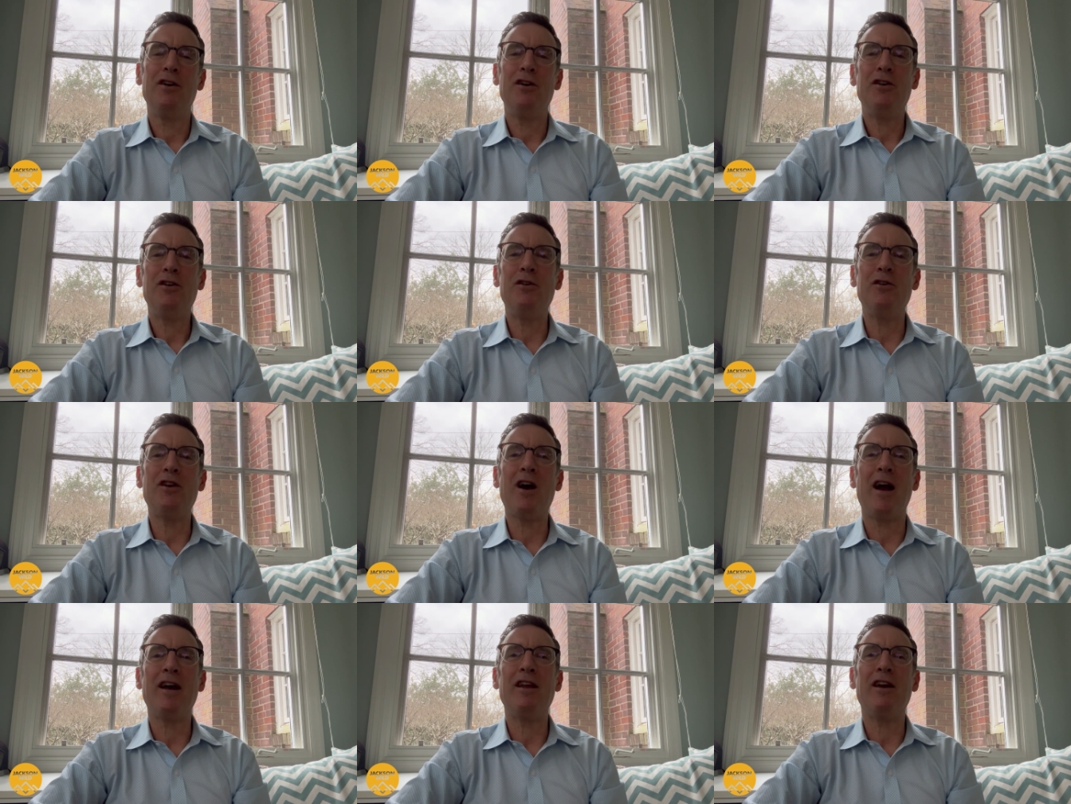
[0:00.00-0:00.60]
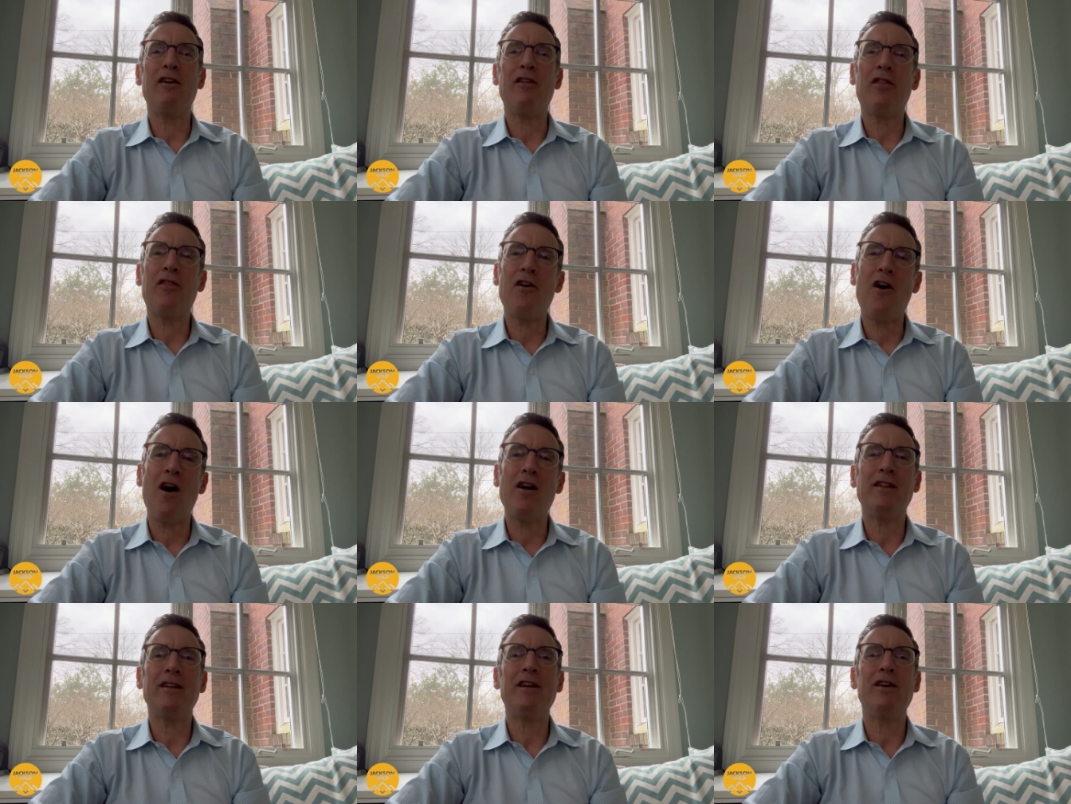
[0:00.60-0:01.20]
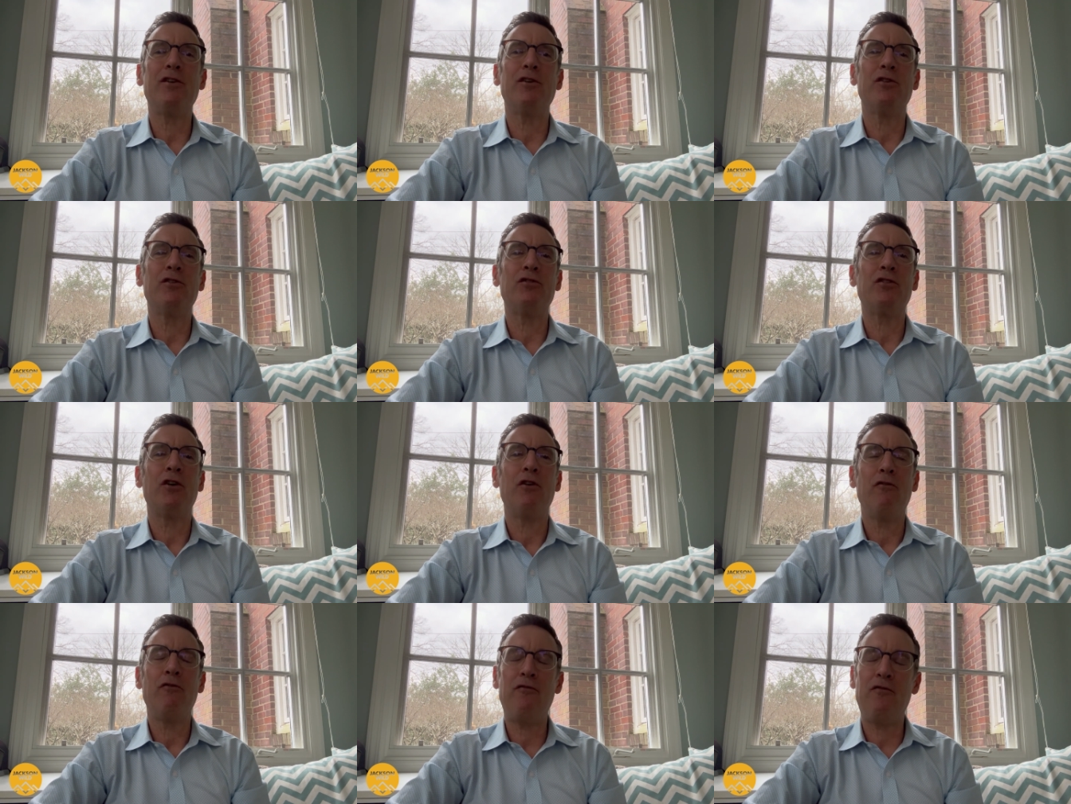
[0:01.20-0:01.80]
uniting thought
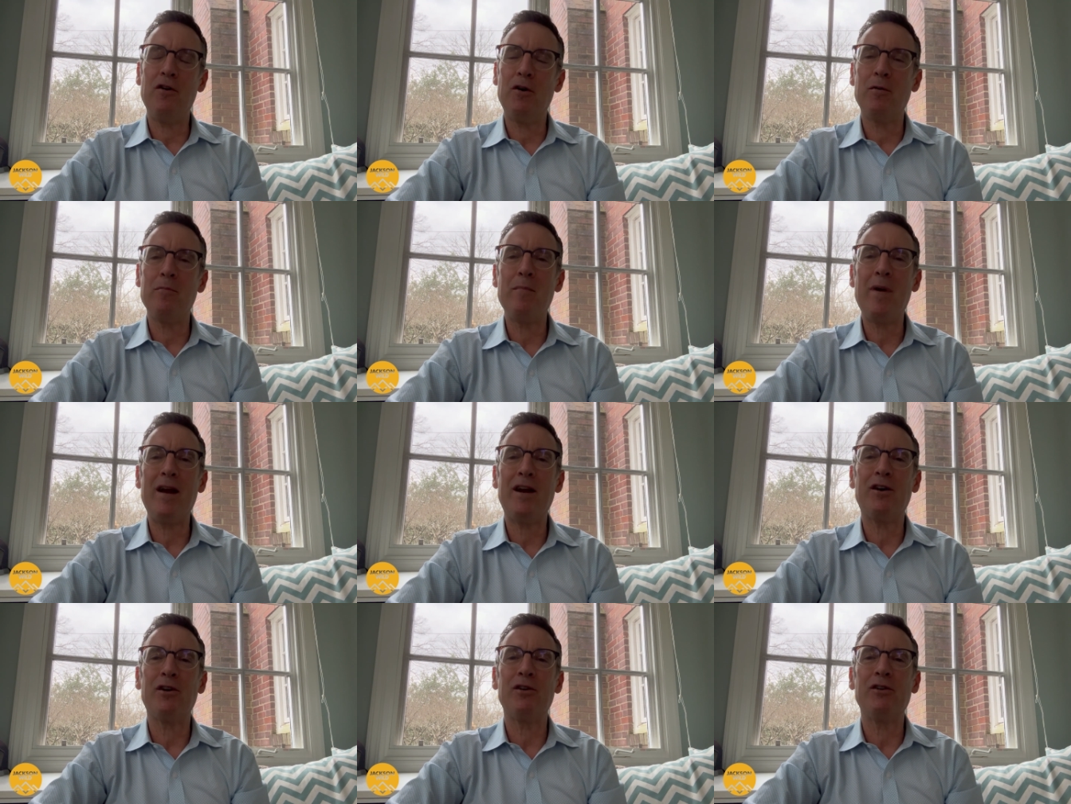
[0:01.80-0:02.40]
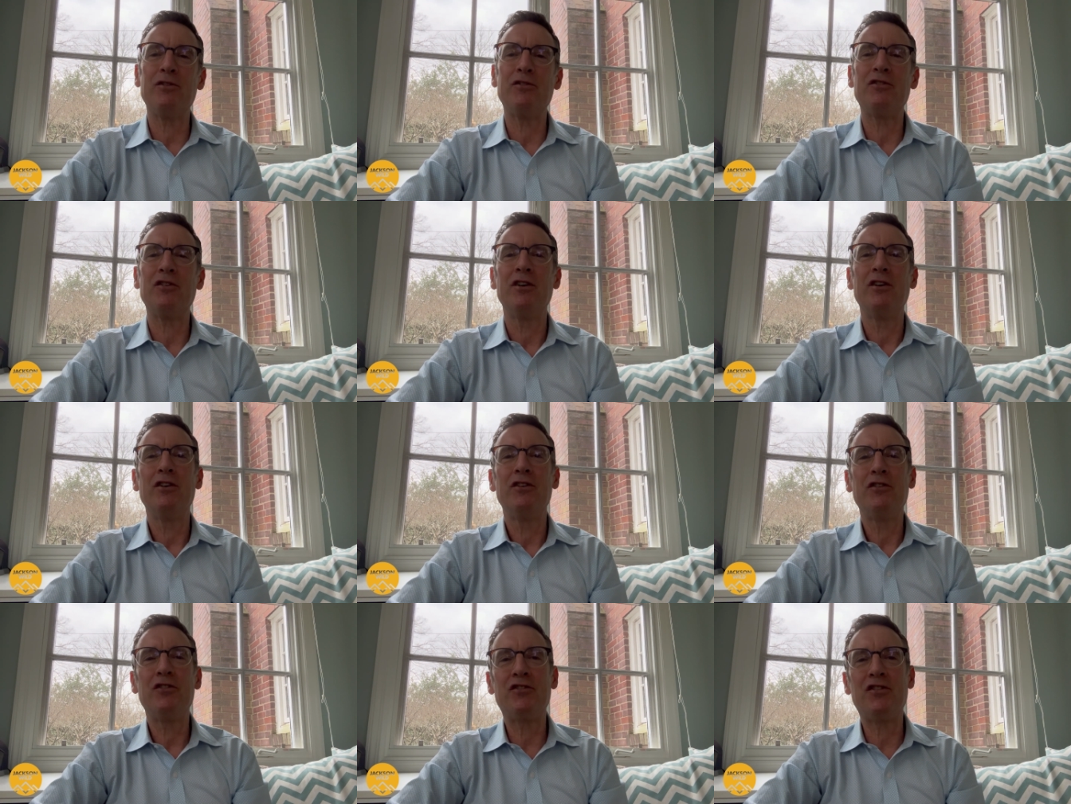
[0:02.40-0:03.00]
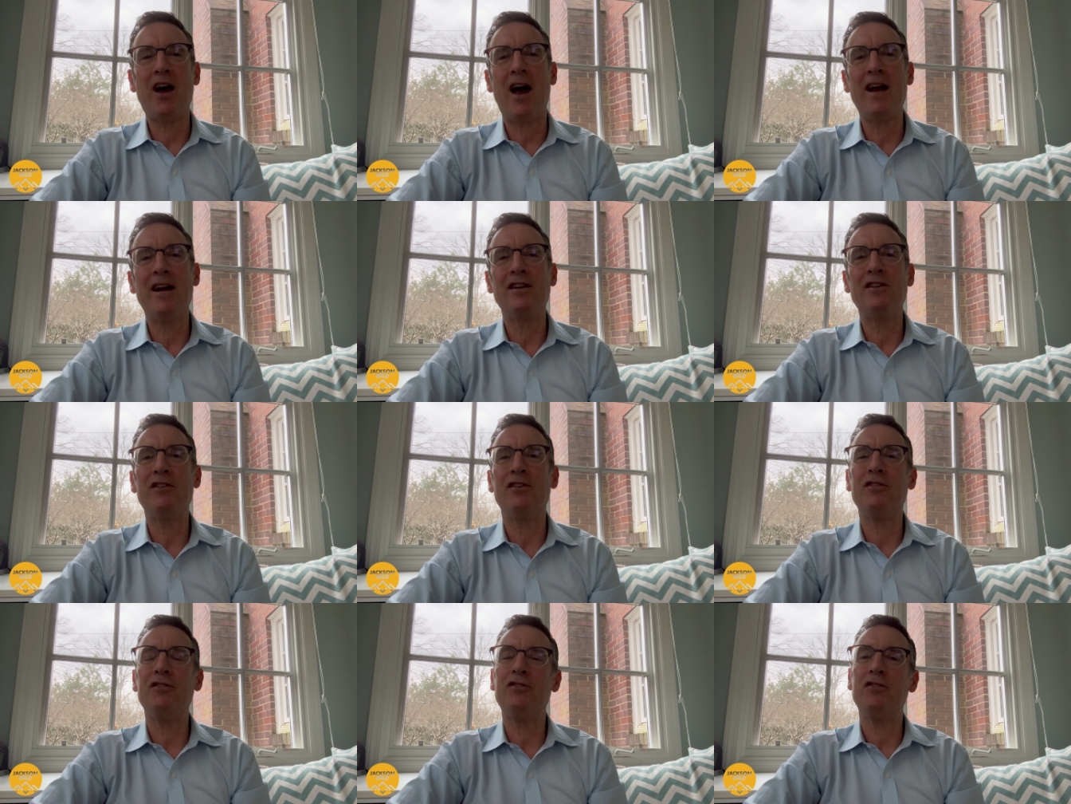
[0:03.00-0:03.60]
leaders, filmmakers,
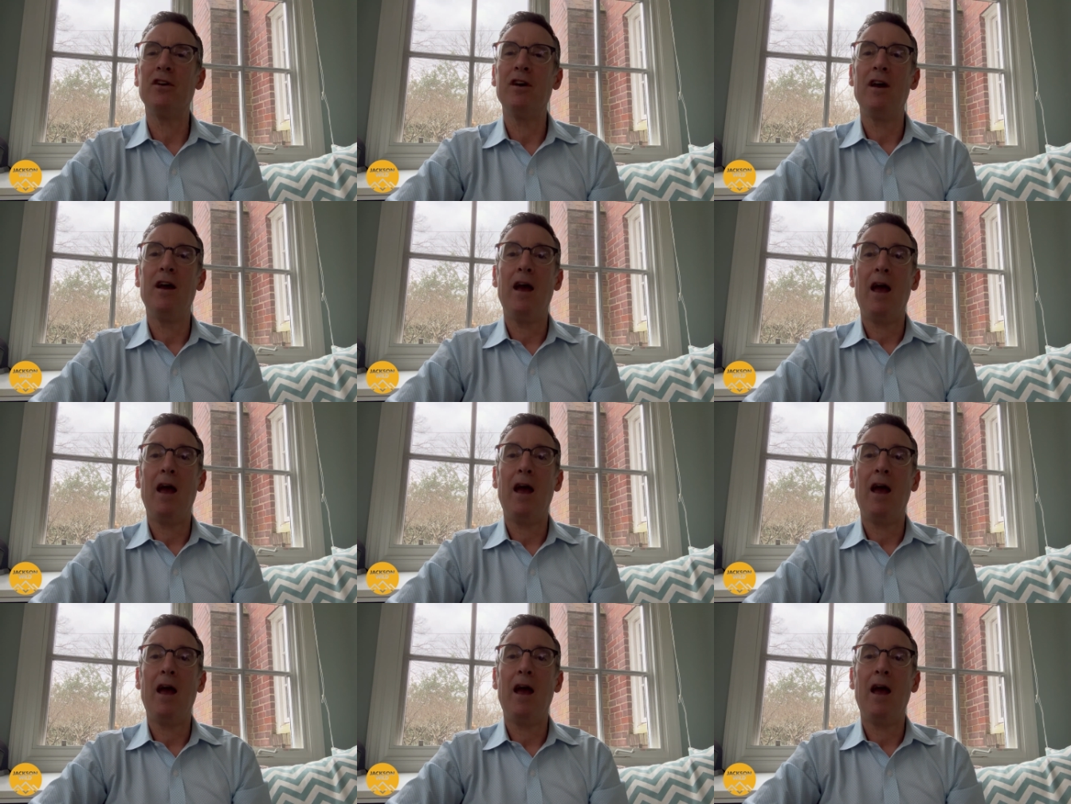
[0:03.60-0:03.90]
scientists,